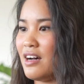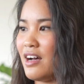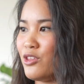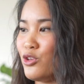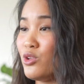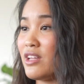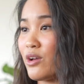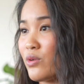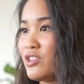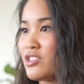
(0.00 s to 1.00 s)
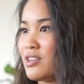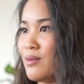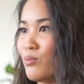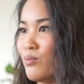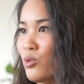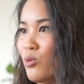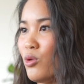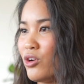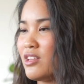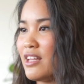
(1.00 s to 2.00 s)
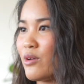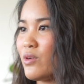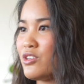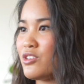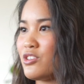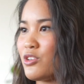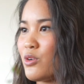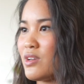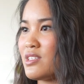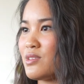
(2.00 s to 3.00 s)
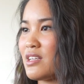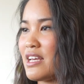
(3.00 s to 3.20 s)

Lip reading: a new language, a more modern language, so it's